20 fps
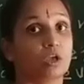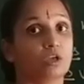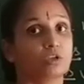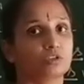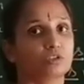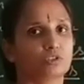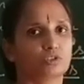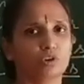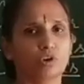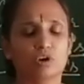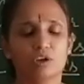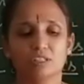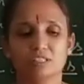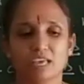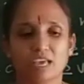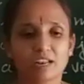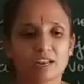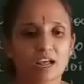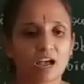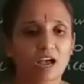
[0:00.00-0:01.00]
So
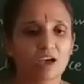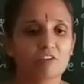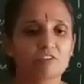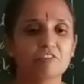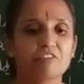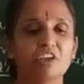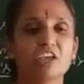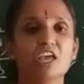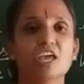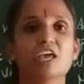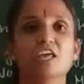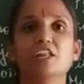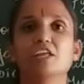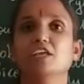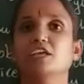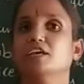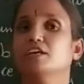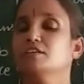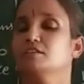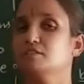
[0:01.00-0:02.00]
there are
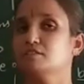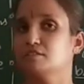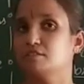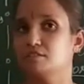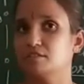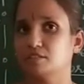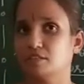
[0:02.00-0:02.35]
various